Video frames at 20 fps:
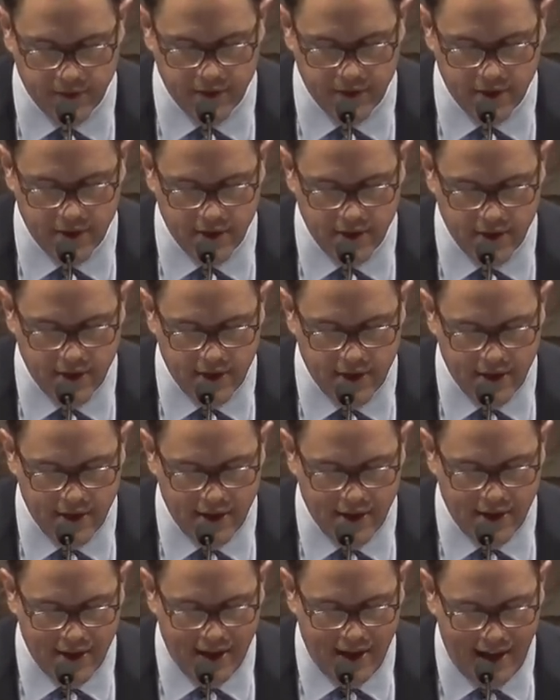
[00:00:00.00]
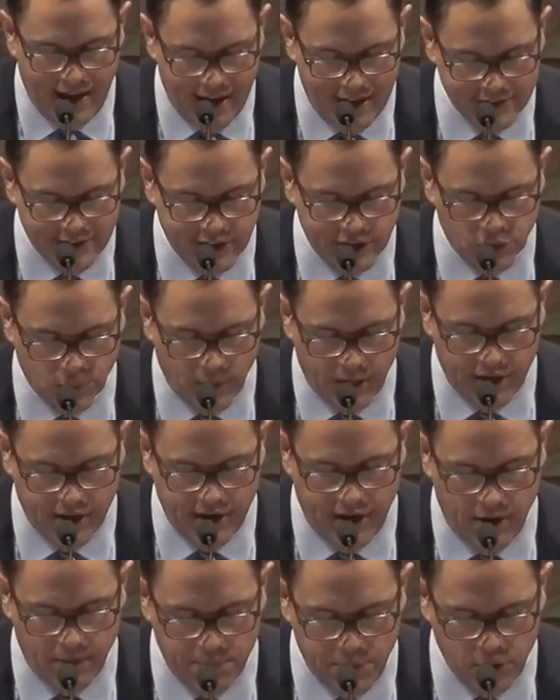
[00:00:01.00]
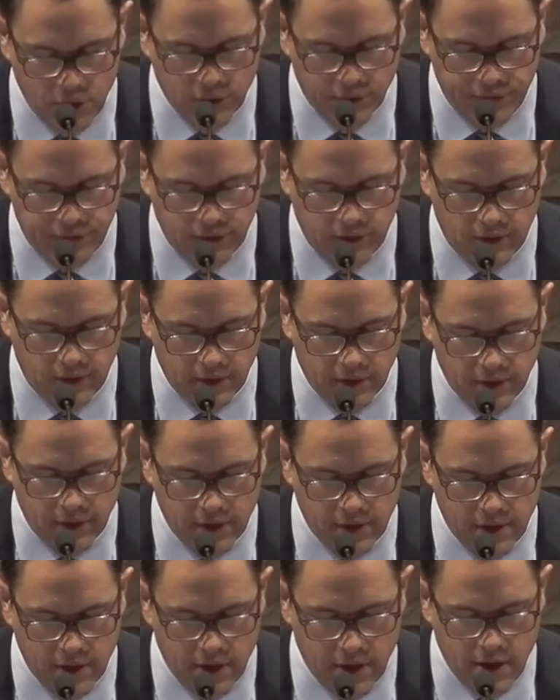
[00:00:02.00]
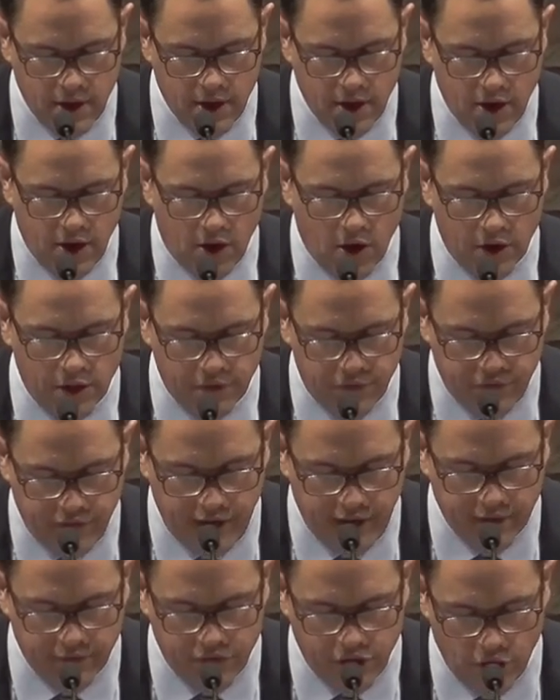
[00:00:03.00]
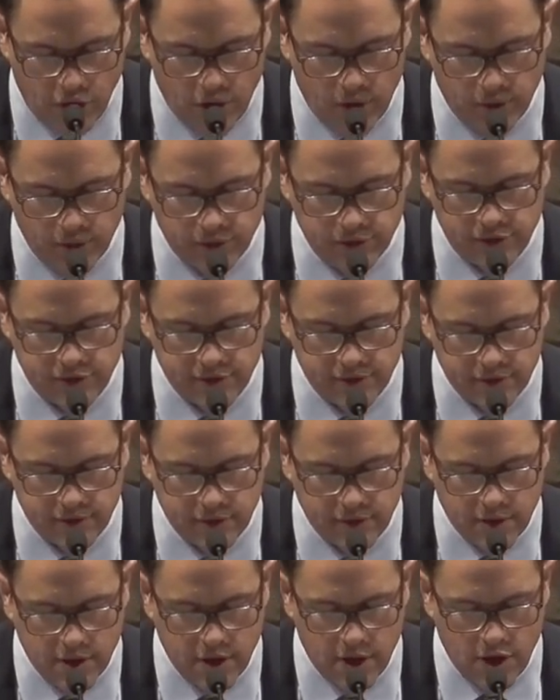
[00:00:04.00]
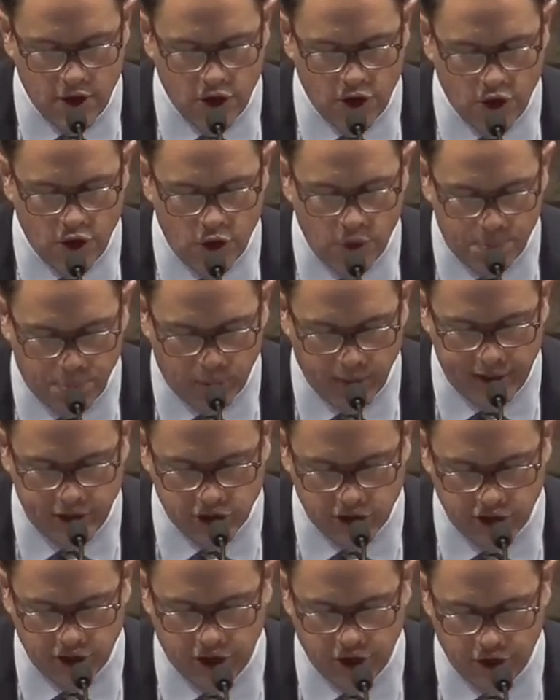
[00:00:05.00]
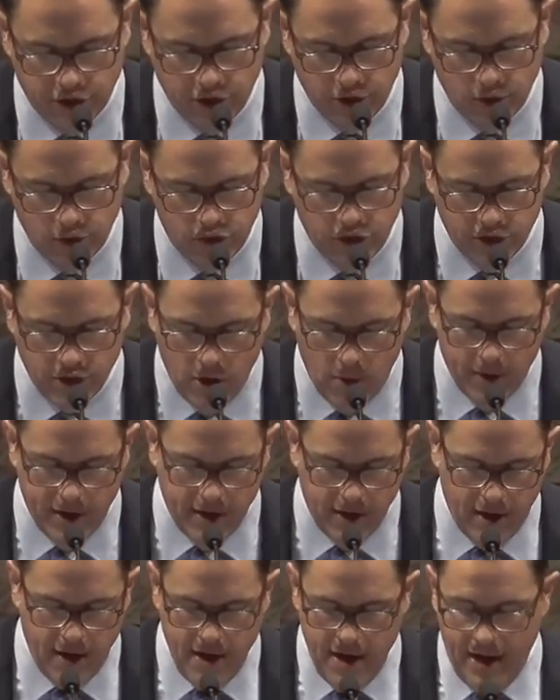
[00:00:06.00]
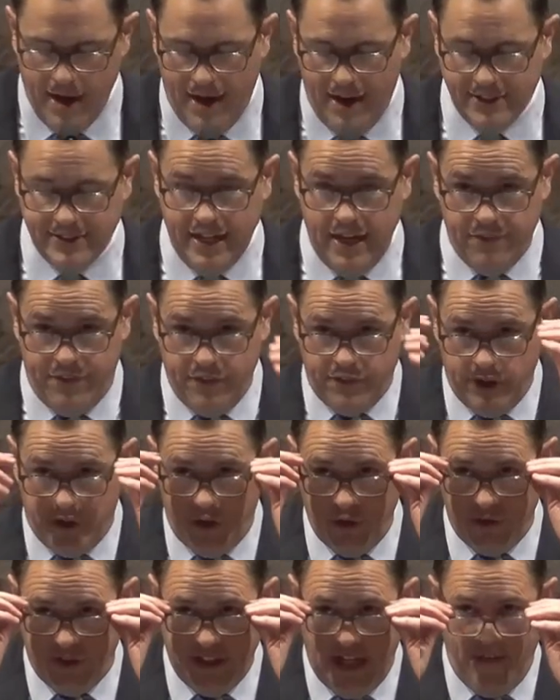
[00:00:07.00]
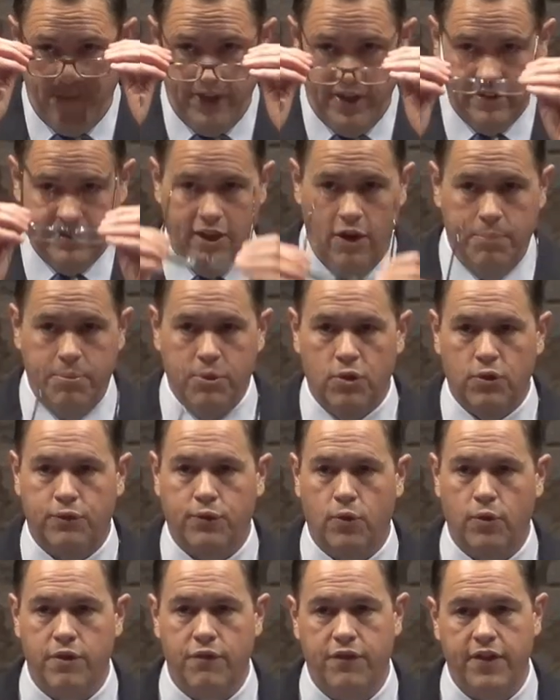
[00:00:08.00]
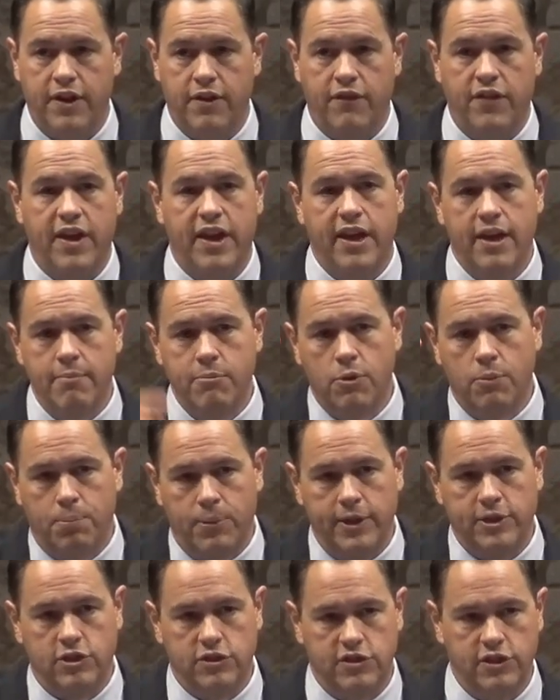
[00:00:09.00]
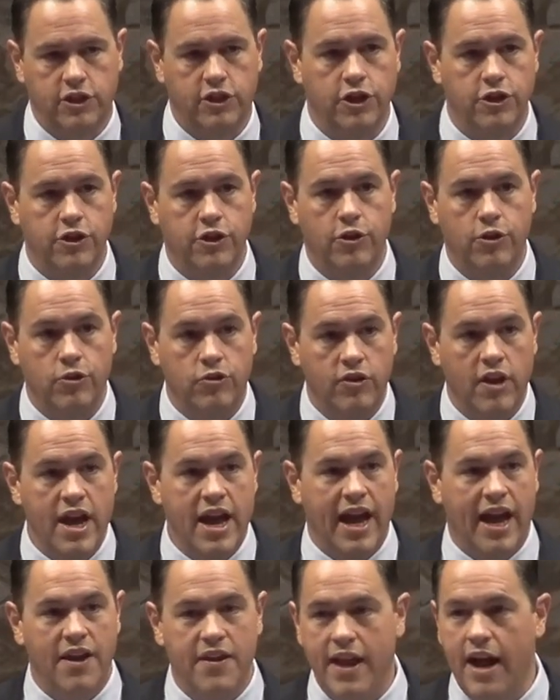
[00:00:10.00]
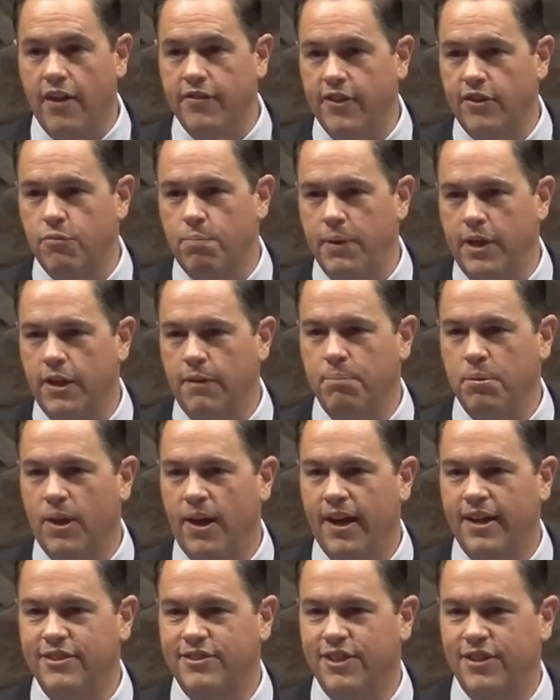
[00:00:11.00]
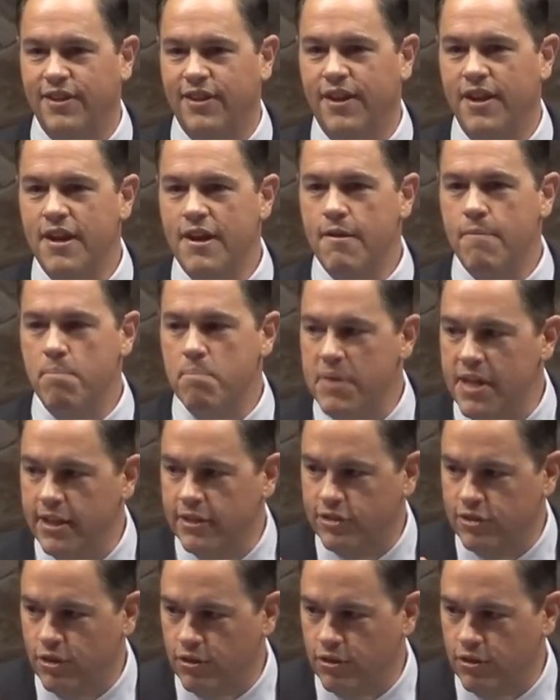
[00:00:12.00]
As it is written, how beautiful are the feet of those who preach the good news. You know, in Isaiah 52 7, it's how beautiful are the feet of him who preaches the good news. And now that's being applied to the ministers who are being sent